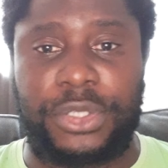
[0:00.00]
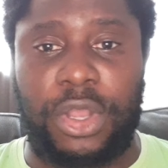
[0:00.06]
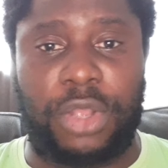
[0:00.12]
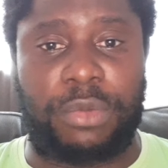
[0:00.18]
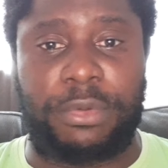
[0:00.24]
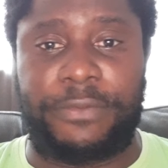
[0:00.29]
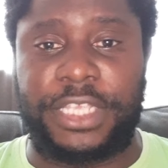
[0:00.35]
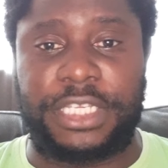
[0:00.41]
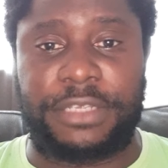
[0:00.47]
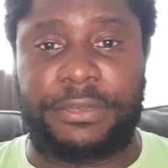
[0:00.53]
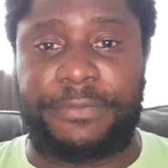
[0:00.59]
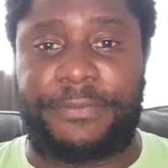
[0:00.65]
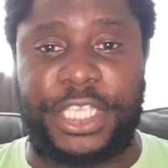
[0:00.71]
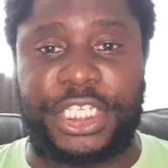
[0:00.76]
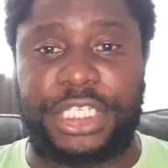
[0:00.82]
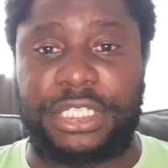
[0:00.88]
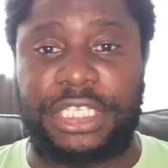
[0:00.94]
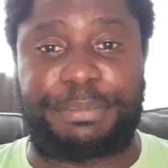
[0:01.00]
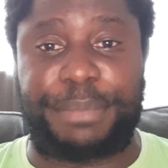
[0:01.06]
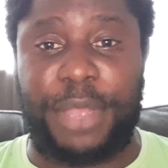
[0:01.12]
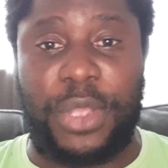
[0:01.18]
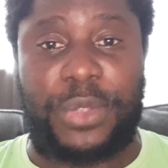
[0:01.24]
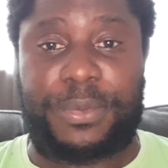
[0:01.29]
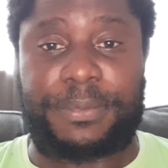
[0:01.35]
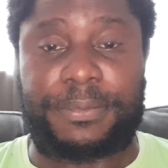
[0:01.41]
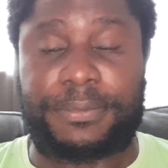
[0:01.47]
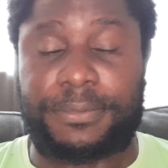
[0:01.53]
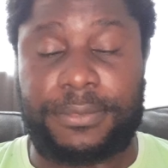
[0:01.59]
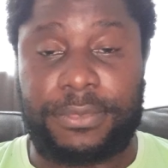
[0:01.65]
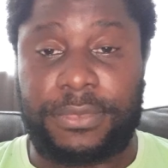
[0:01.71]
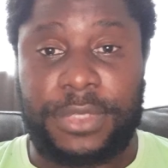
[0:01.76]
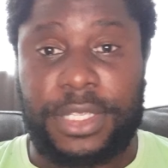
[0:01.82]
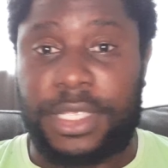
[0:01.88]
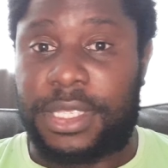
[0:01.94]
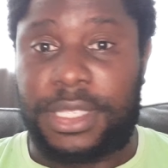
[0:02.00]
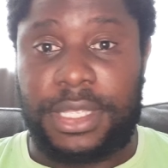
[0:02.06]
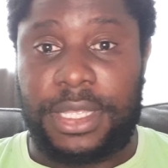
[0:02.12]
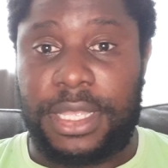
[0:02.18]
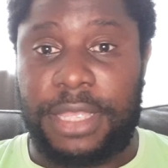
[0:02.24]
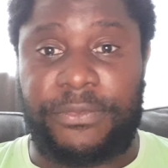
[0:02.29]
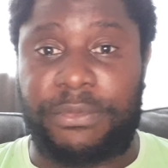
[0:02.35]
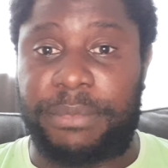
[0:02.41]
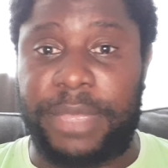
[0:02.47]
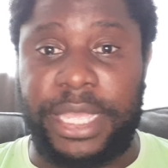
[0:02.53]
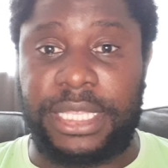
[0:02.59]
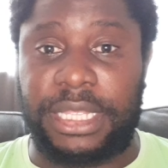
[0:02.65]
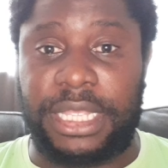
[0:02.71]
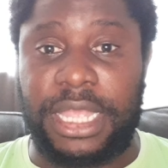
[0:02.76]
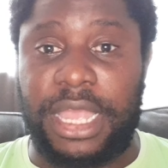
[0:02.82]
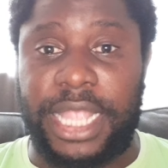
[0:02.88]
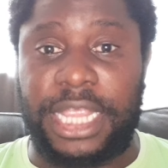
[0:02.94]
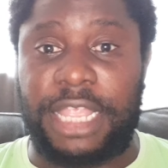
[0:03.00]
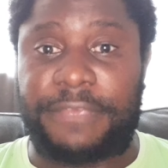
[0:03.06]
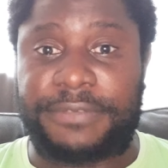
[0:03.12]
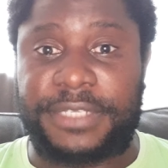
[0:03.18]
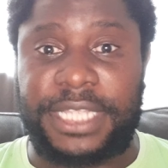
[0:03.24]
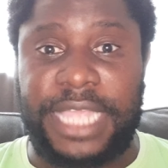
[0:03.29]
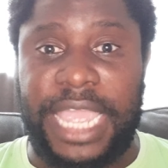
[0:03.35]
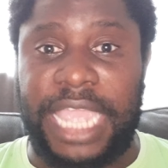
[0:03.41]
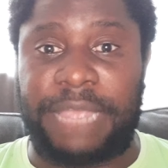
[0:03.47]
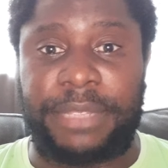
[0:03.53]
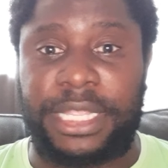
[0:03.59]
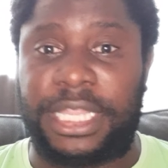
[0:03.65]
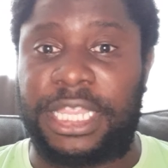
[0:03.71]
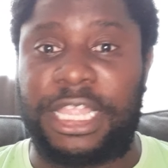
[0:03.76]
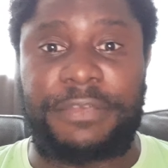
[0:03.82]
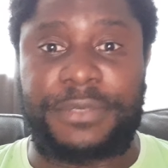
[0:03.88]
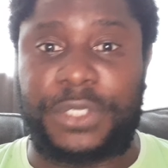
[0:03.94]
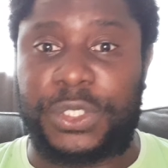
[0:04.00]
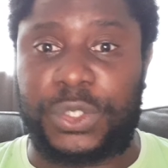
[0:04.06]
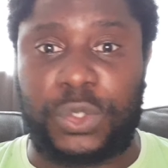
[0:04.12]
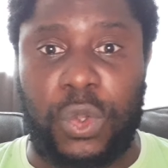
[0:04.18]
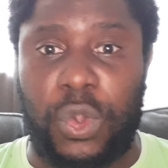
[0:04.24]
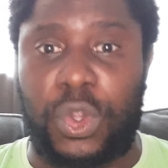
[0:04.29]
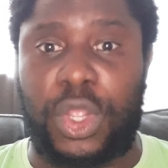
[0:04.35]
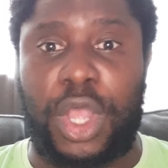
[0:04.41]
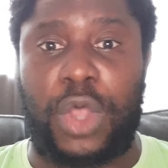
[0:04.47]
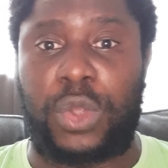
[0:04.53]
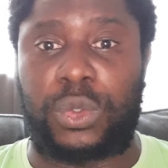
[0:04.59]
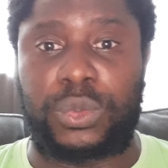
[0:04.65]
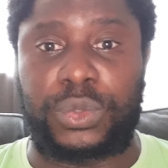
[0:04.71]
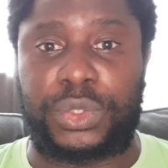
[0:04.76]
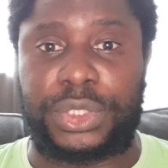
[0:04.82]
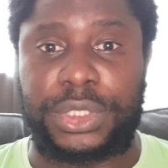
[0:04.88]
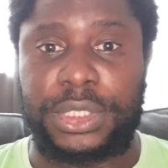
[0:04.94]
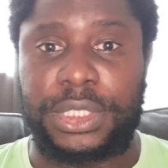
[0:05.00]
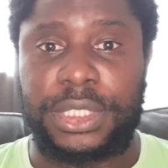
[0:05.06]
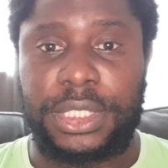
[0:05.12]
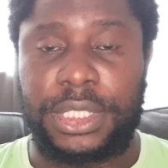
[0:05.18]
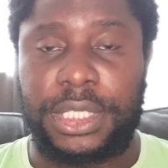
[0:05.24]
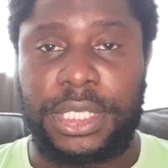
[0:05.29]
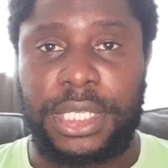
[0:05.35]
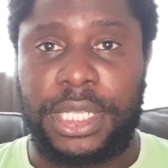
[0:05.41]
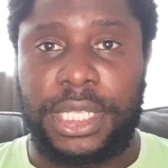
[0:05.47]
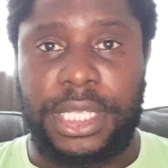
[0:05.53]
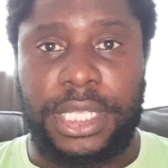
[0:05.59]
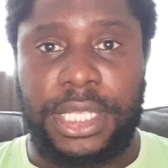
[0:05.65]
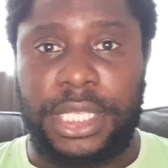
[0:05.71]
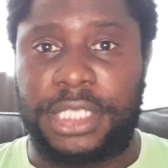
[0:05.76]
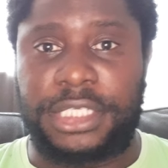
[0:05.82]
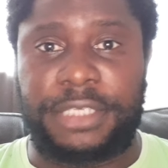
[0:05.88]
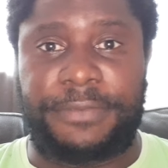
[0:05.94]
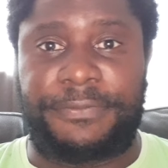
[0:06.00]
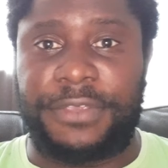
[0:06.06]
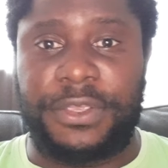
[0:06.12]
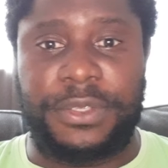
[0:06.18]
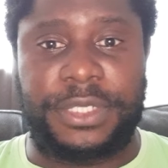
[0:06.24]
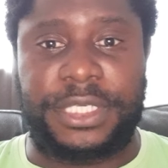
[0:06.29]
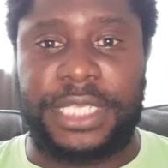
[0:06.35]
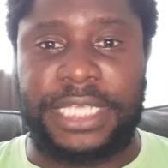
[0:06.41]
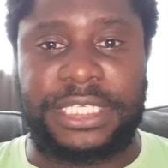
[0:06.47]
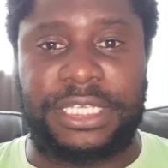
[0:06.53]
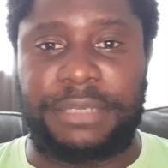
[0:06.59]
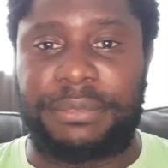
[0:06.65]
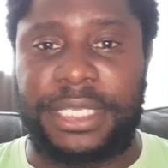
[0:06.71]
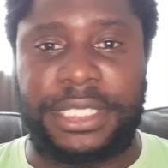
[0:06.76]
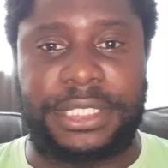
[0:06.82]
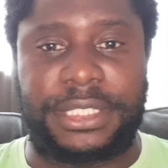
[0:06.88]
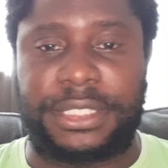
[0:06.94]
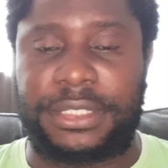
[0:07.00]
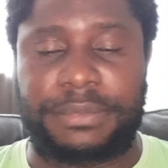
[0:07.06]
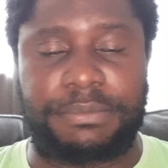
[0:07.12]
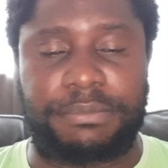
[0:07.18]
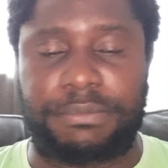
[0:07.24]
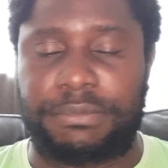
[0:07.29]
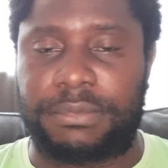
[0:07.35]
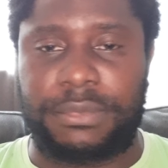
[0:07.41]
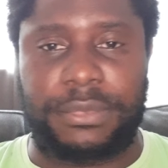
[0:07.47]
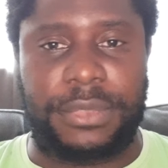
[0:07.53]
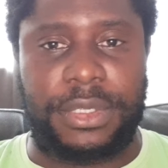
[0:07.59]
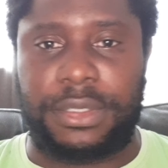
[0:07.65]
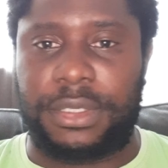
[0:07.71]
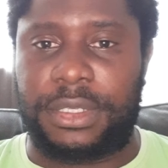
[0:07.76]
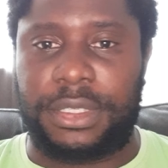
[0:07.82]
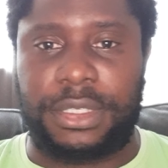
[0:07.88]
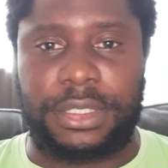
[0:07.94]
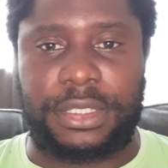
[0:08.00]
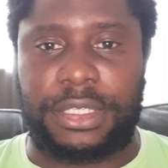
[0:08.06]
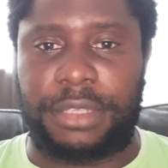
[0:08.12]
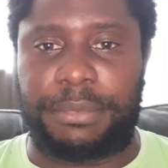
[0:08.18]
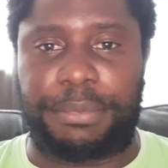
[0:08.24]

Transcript: And for me, the guy loves the game. He loves to score goals. His enthusiasm is completely terrific. And